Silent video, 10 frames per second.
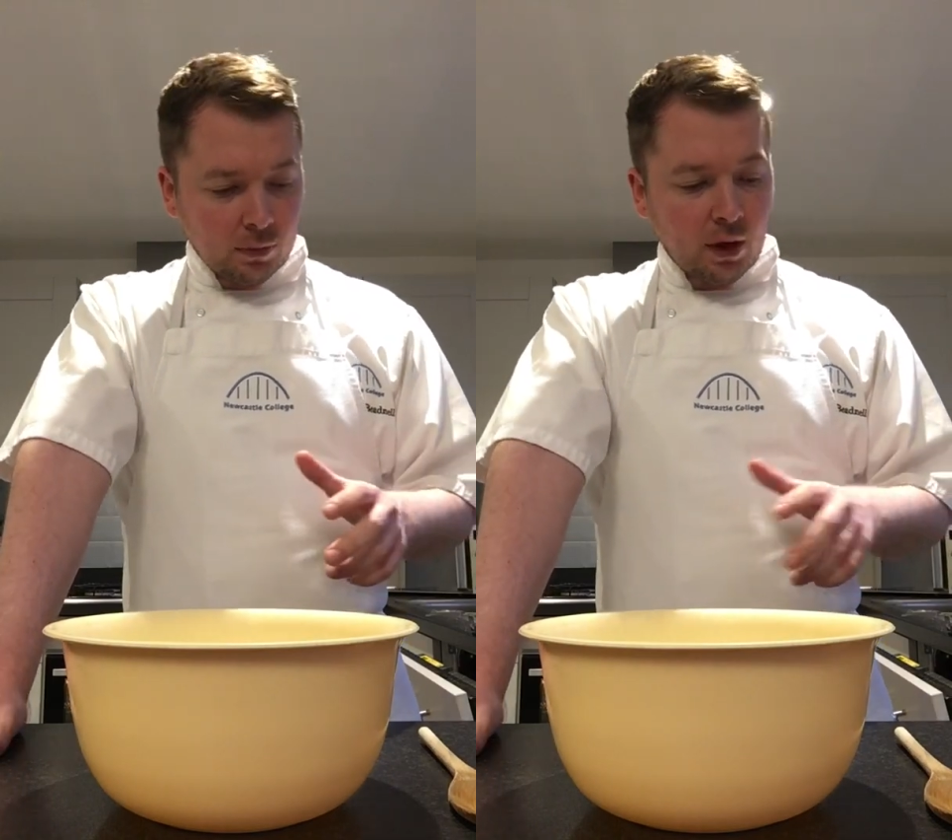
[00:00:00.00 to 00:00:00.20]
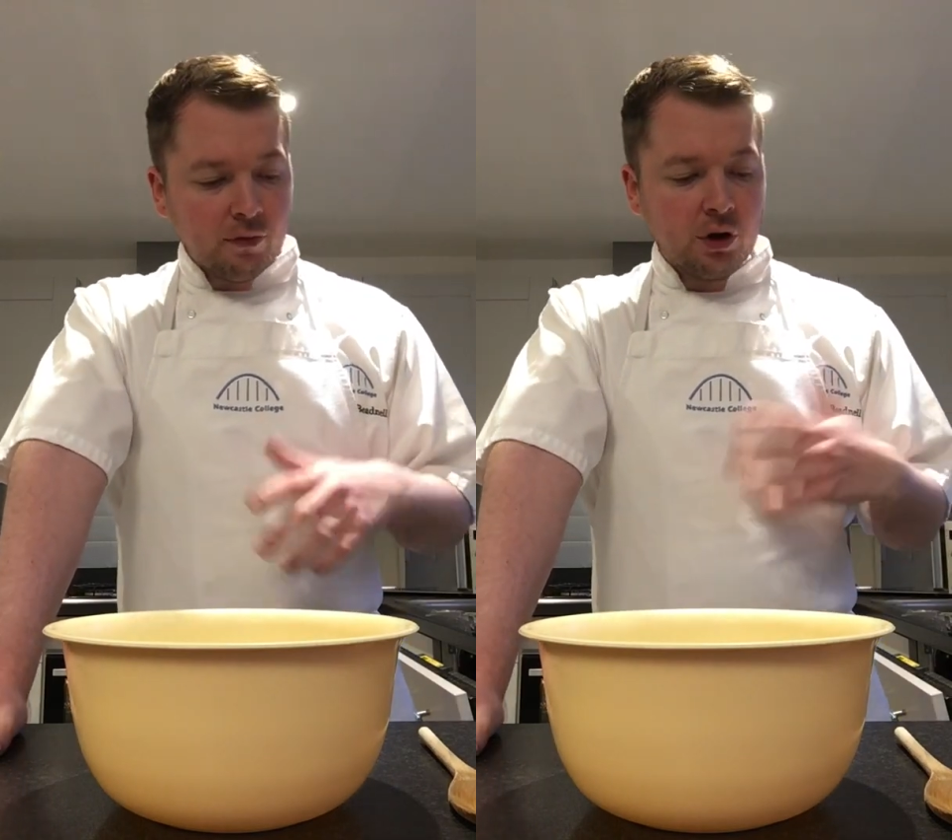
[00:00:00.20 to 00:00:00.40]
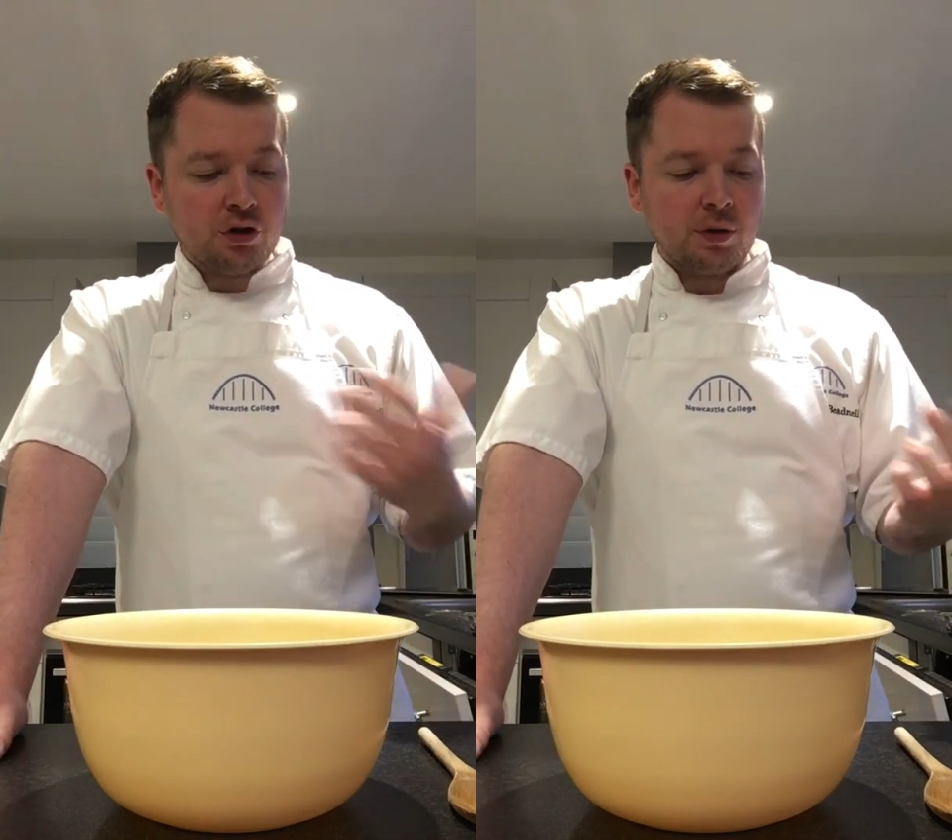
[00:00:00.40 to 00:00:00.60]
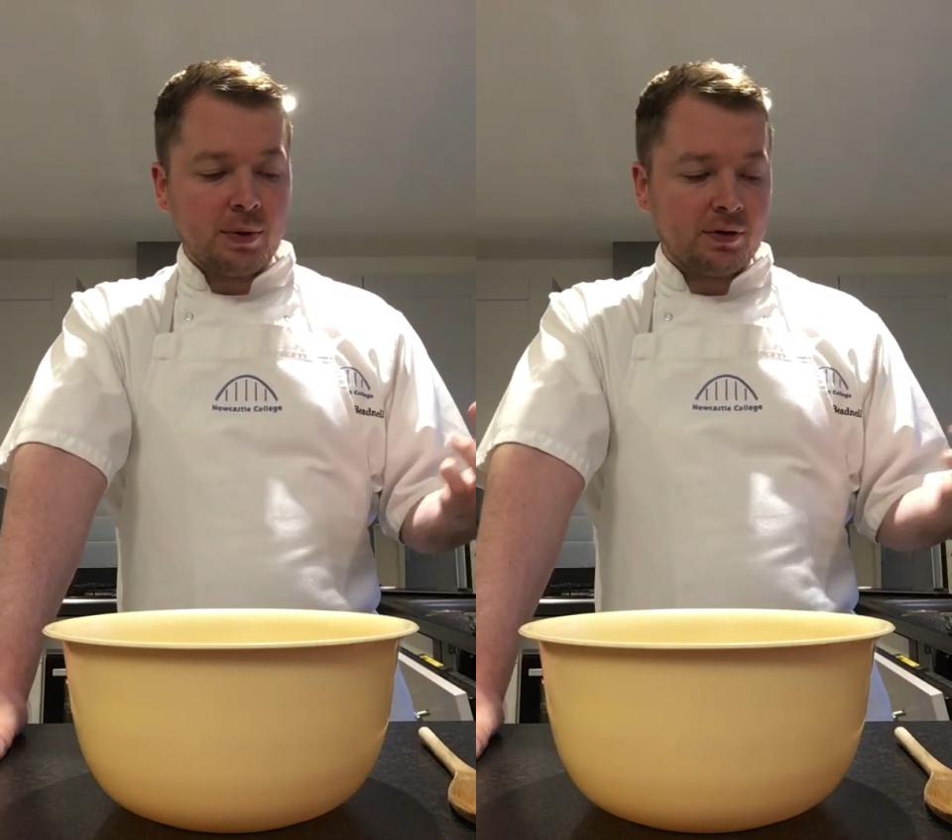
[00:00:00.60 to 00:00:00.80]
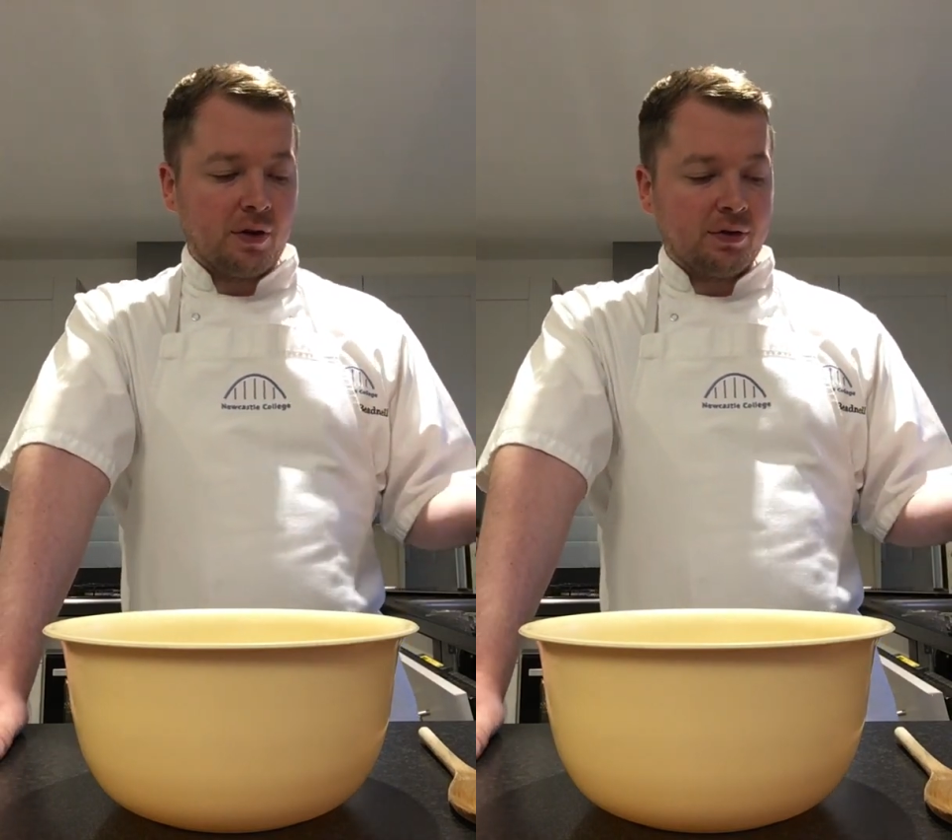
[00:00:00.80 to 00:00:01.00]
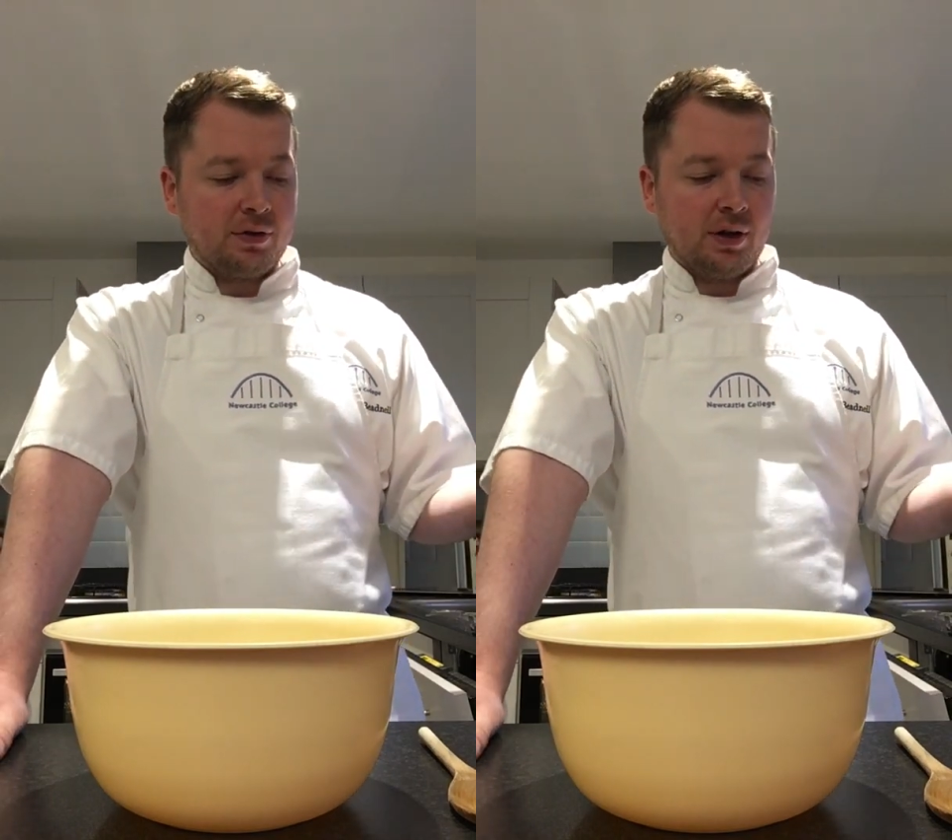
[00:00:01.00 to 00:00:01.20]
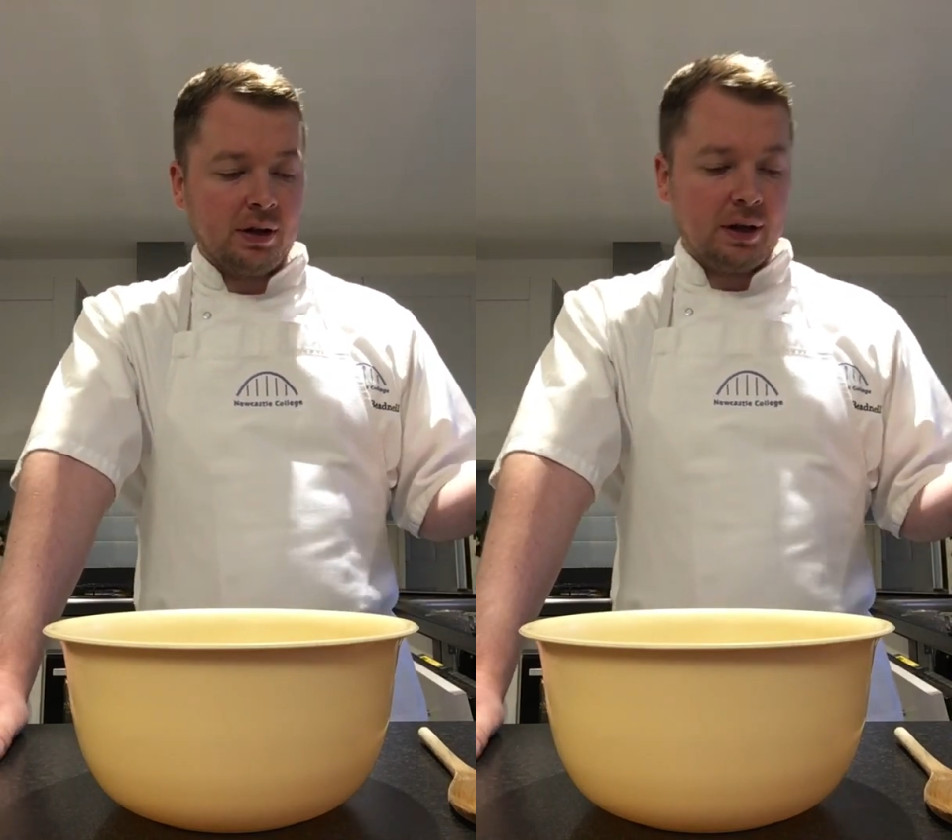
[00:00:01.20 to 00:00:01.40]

The only trouble is obviously